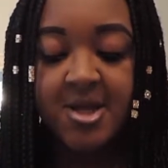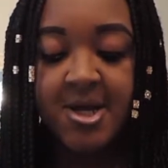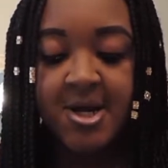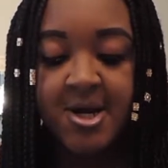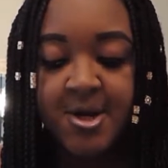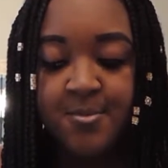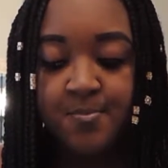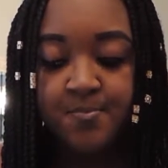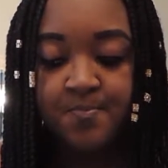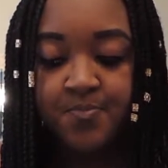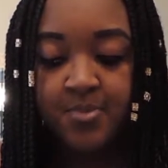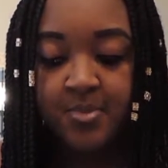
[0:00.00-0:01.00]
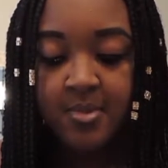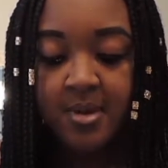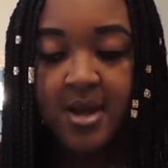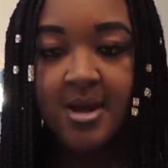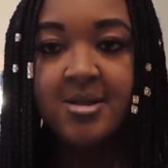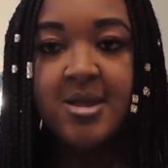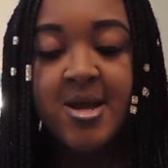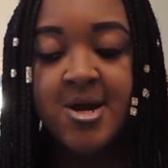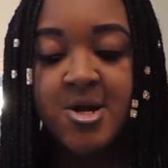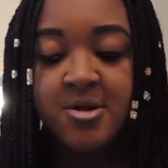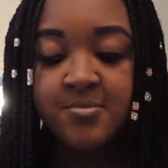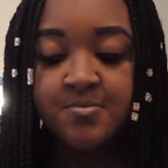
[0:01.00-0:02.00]
here and
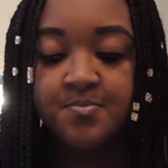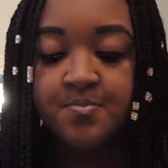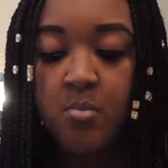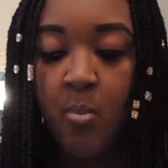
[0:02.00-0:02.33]
near.